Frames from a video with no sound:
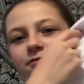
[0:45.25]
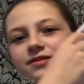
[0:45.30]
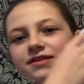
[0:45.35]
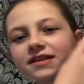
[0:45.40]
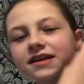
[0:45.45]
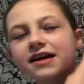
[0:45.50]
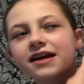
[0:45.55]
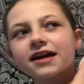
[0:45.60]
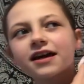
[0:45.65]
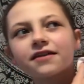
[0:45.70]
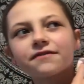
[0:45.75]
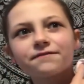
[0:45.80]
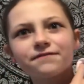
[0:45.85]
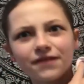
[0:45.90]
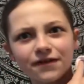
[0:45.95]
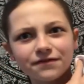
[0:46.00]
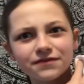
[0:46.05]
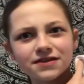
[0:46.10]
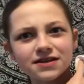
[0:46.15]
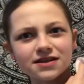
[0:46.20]
And it was like
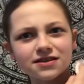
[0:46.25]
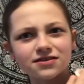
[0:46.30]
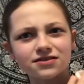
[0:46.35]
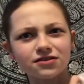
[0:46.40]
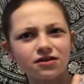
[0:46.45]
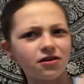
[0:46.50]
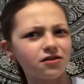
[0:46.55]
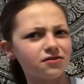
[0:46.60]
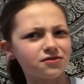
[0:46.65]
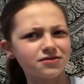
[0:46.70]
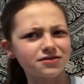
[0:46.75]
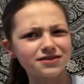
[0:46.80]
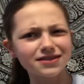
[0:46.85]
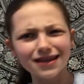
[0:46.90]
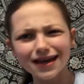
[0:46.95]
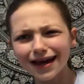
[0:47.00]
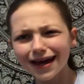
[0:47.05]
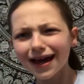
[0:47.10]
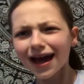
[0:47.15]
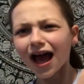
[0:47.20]
fifteen dollars,
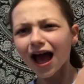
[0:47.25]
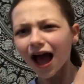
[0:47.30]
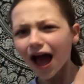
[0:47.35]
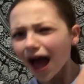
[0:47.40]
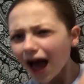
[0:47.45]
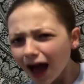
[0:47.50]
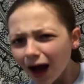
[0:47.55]
like,